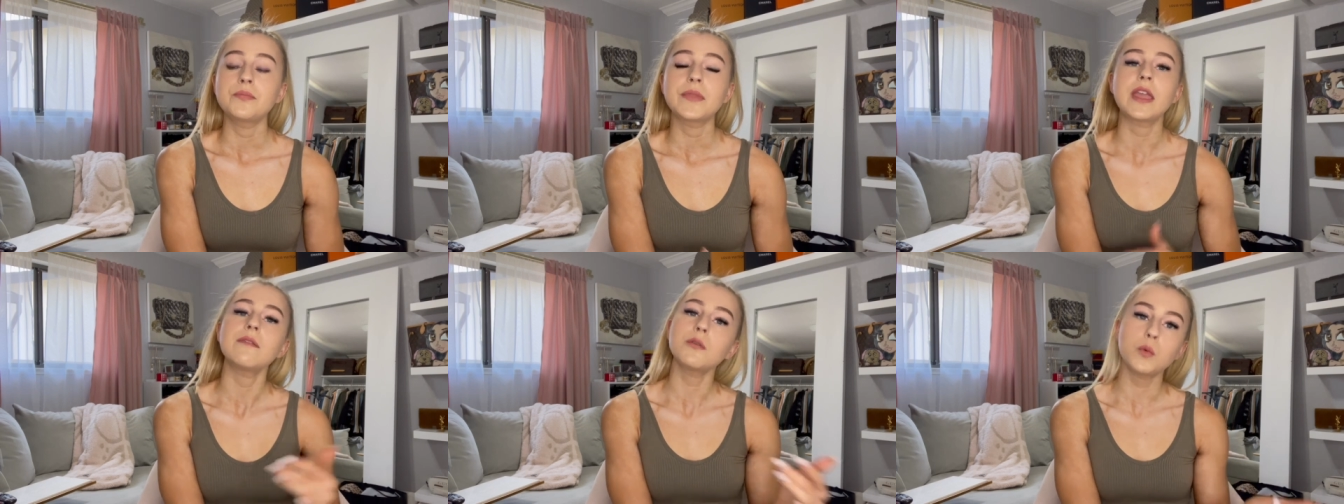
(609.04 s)

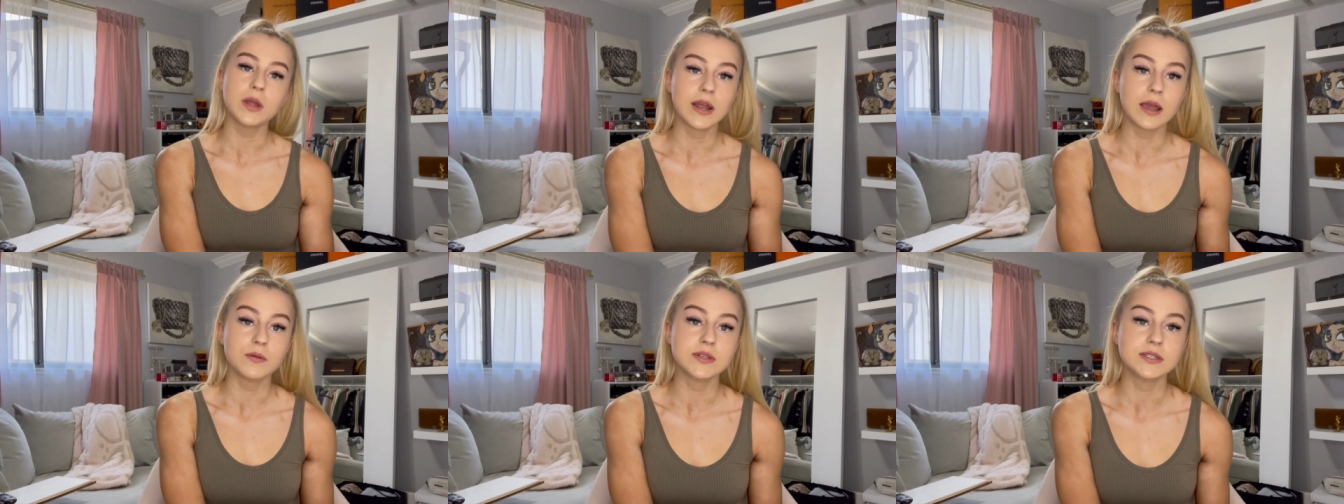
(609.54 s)

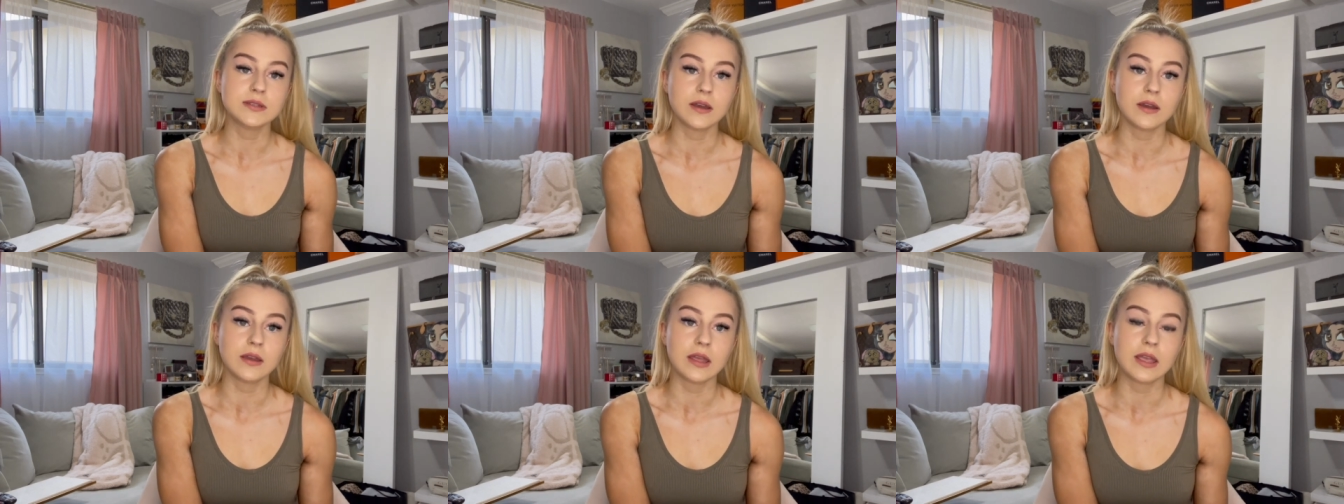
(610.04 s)

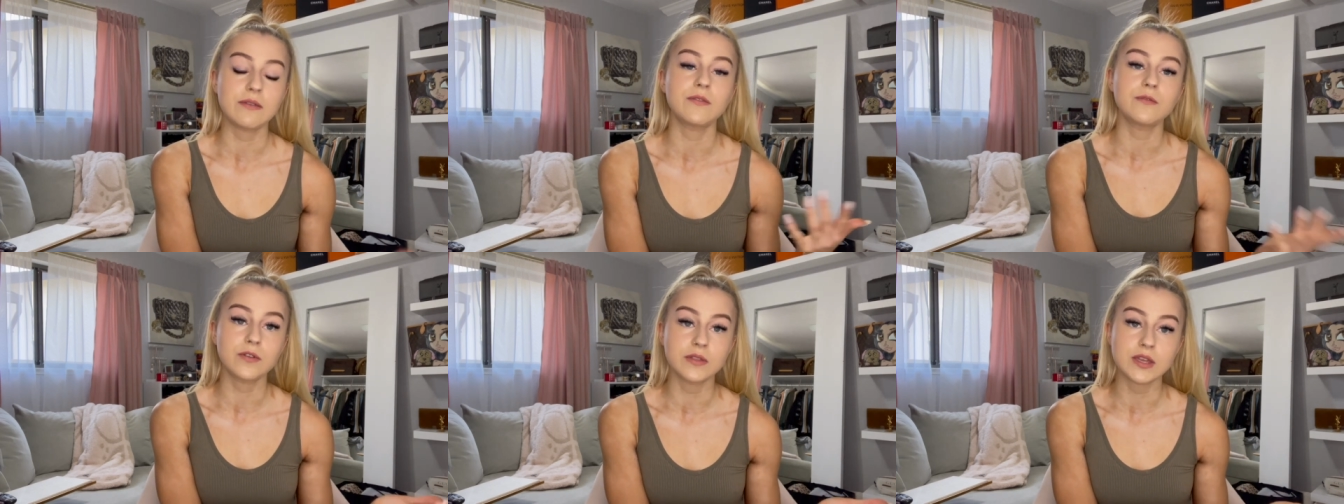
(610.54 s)
even
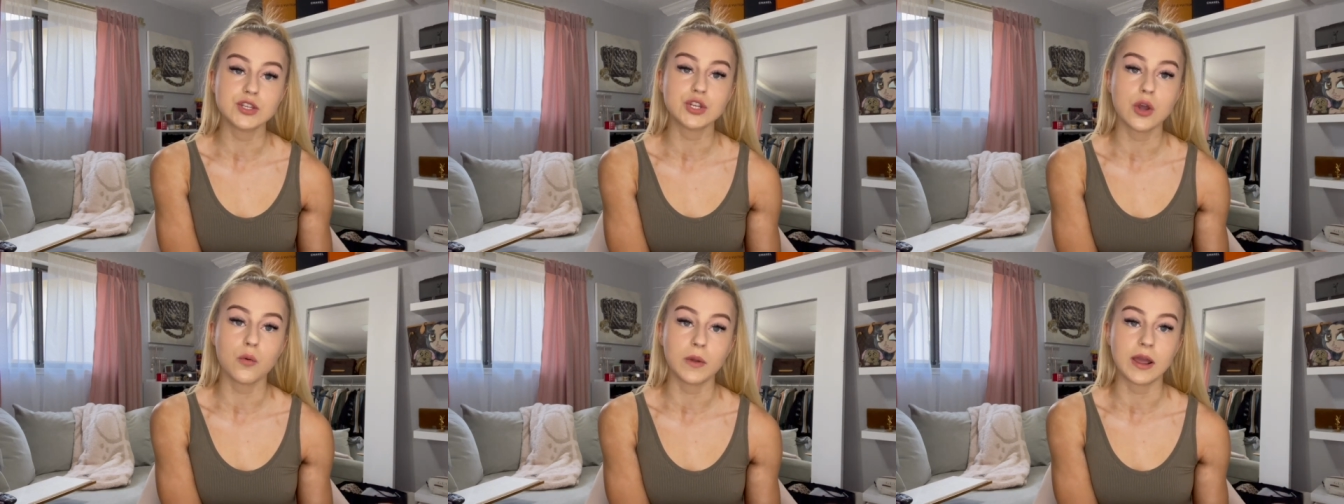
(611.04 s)
for this
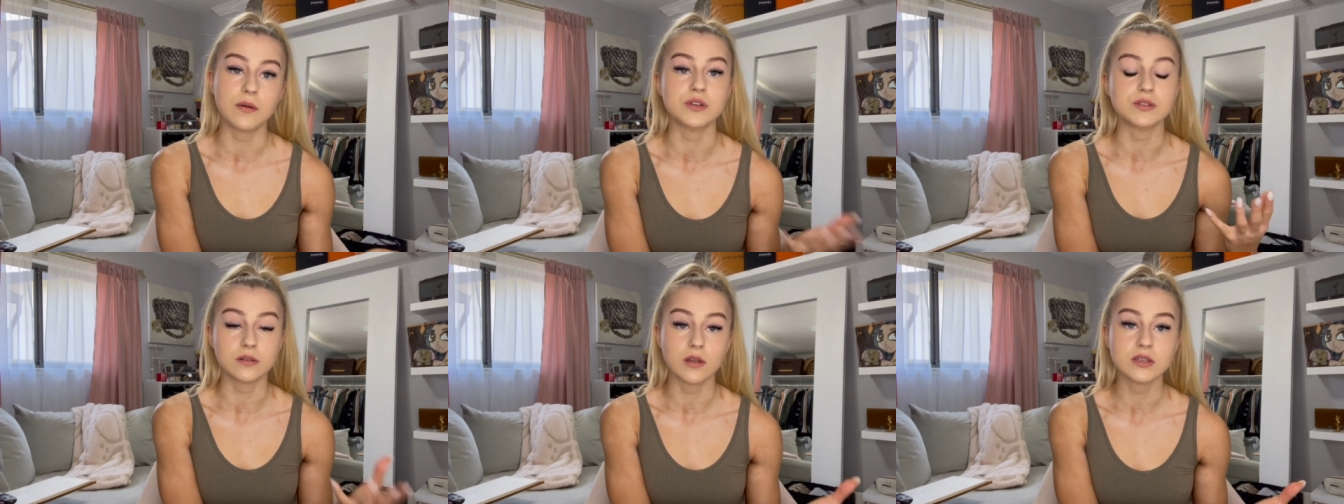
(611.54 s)
show, when I
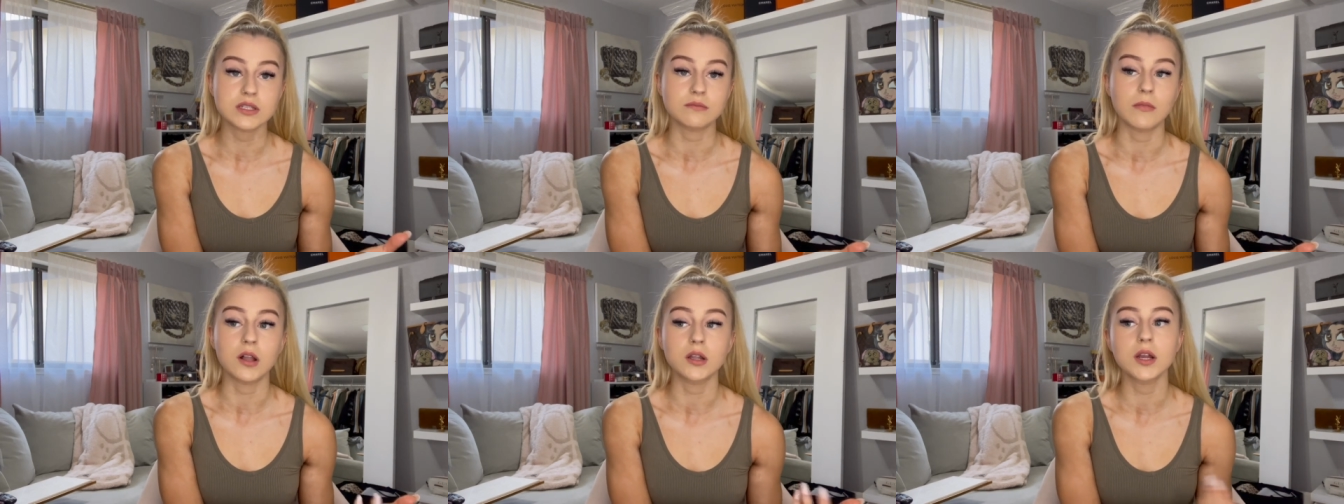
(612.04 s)
was a lot
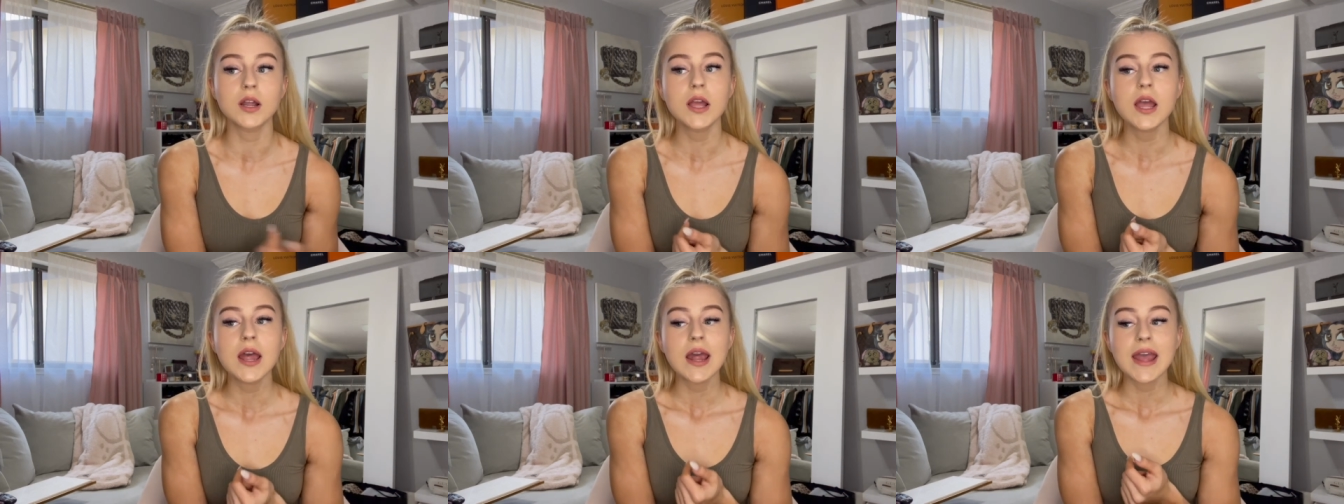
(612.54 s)
smaller,
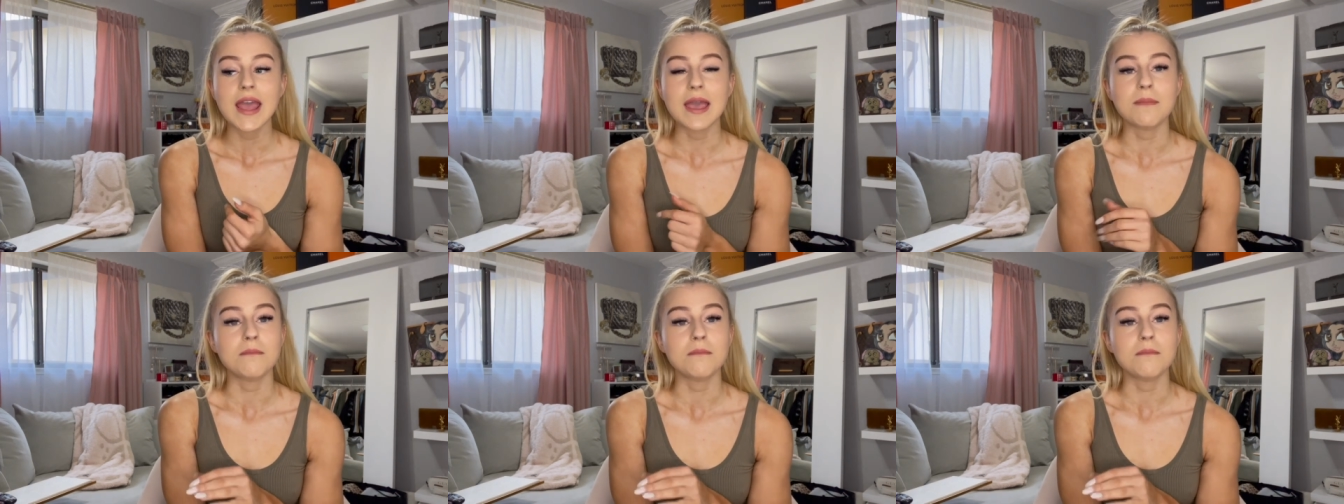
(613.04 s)
it